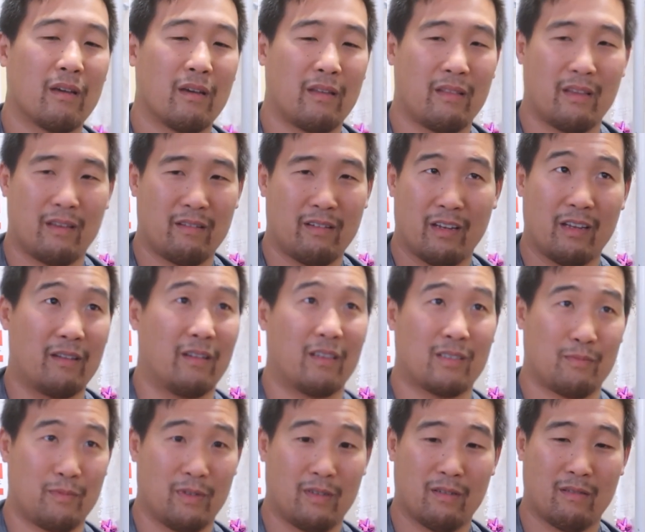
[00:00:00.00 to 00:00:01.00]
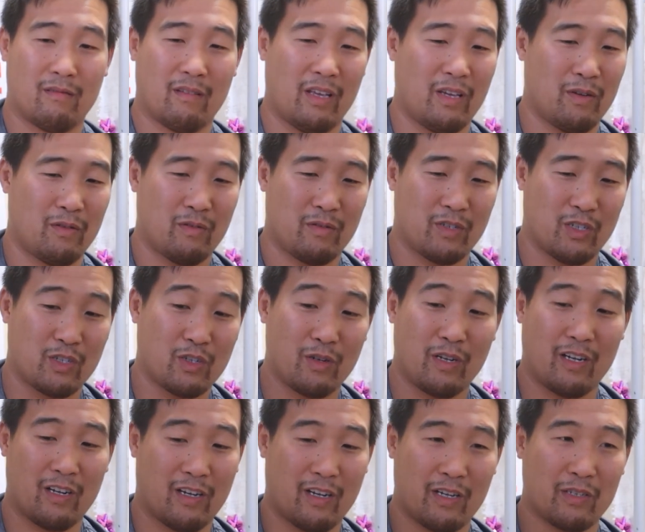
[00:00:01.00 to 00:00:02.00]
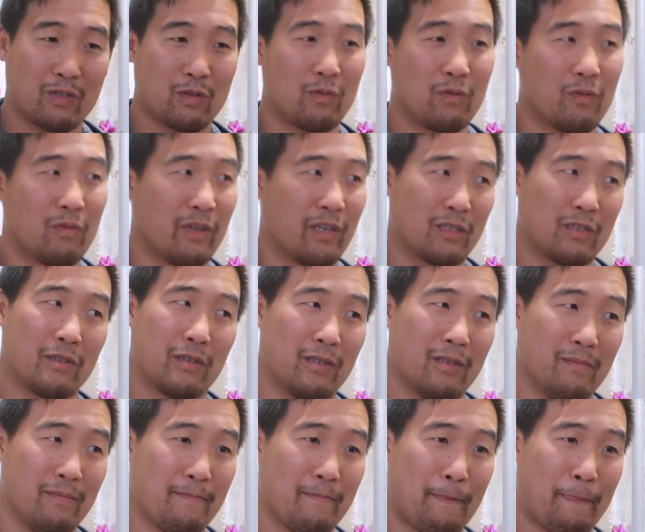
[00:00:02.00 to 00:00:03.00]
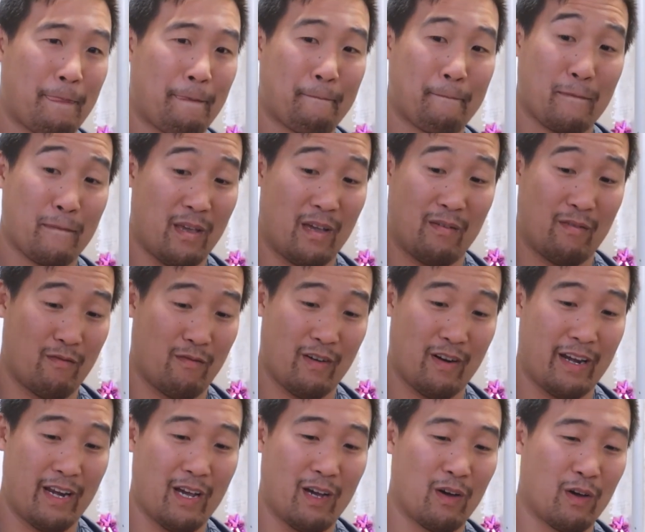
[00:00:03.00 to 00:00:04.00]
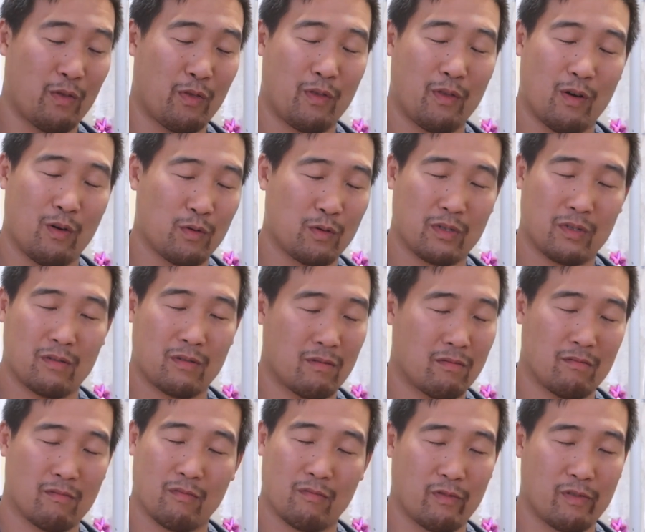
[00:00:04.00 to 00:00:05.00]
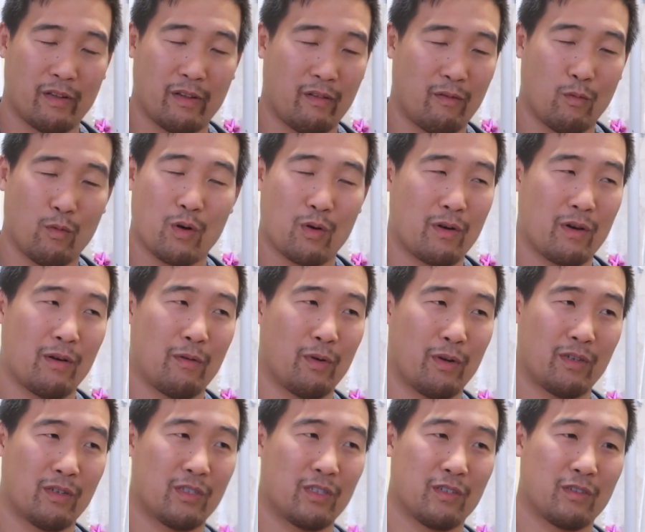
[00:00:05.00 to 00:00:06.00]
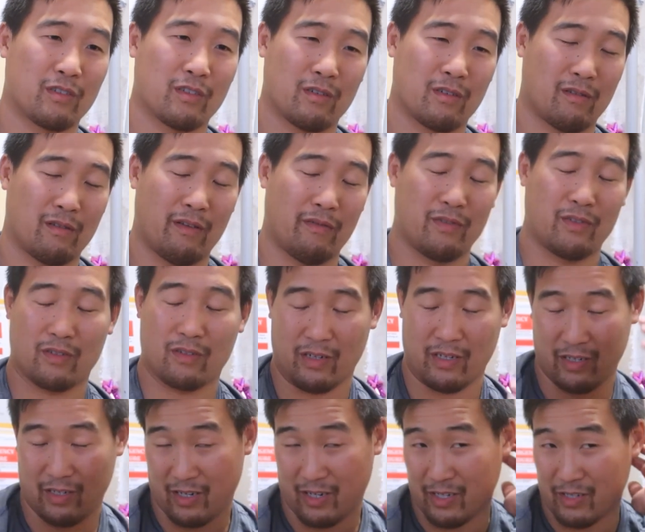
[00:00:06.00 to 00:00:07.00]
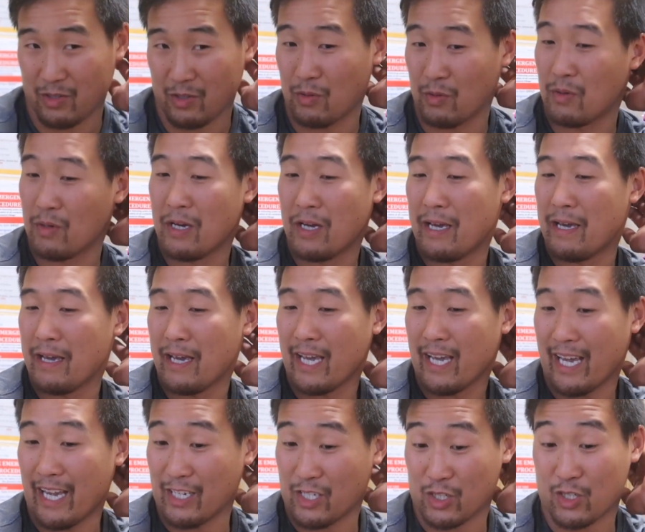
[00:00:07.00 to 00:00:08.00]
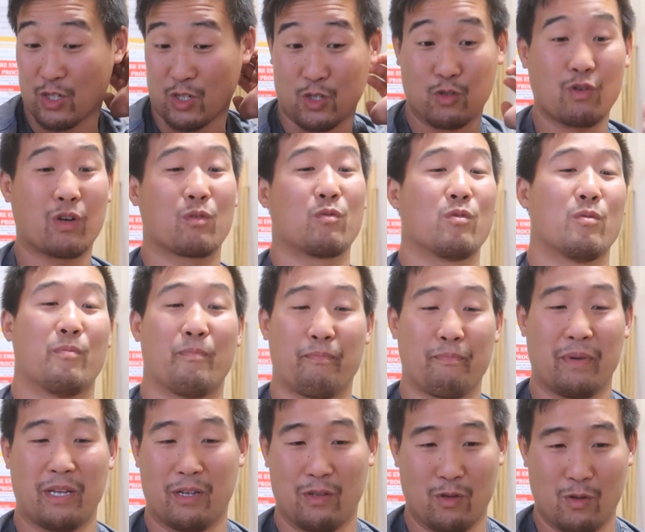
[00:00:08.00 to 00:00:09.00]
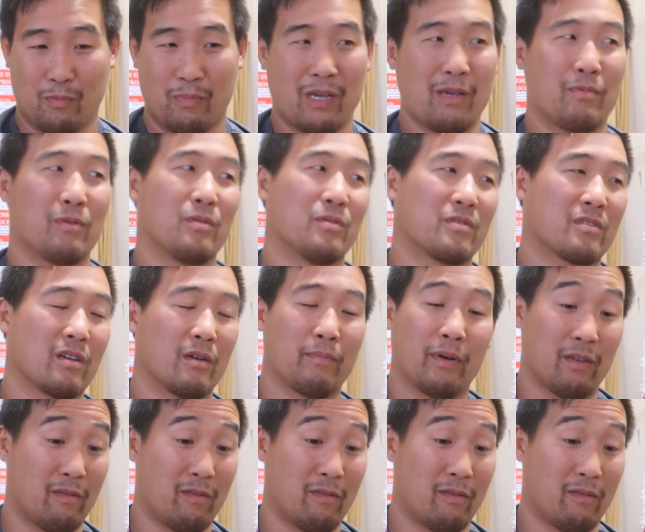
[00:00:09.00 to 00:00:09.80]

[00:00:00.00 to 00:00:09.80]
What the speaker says: And then now she's going to hit high school next year, and right now I was really worried if she's going to hit high school, and she's going to struggle meeting new people and stuff.